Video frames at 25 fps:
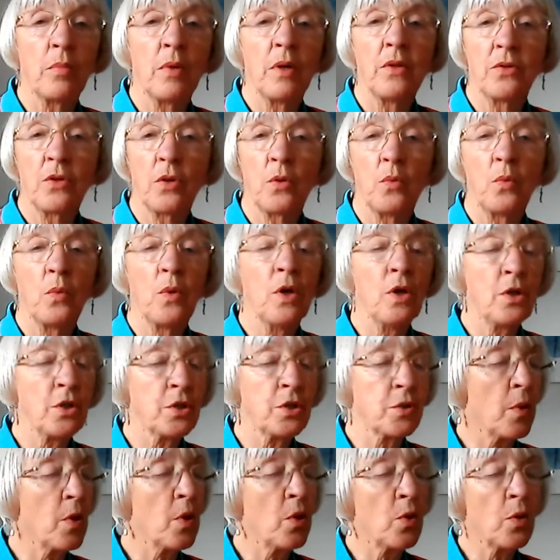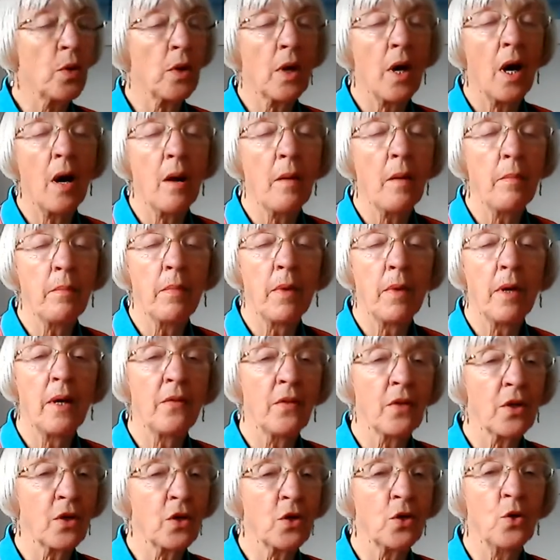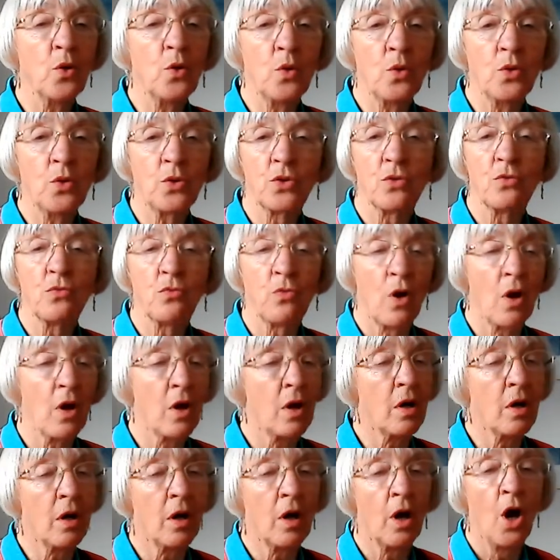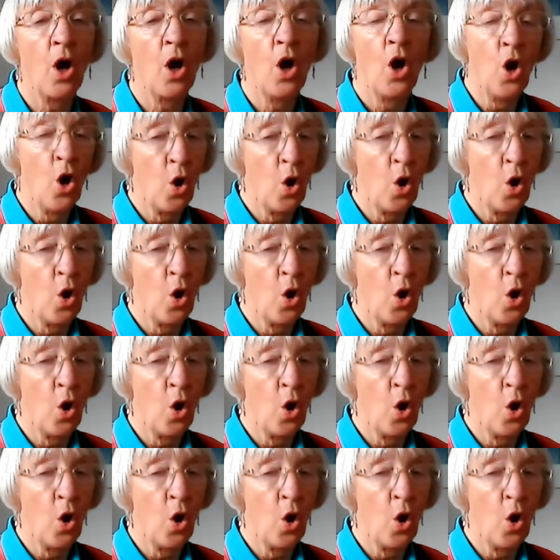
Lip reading: but the words won't come and the chords are wrong.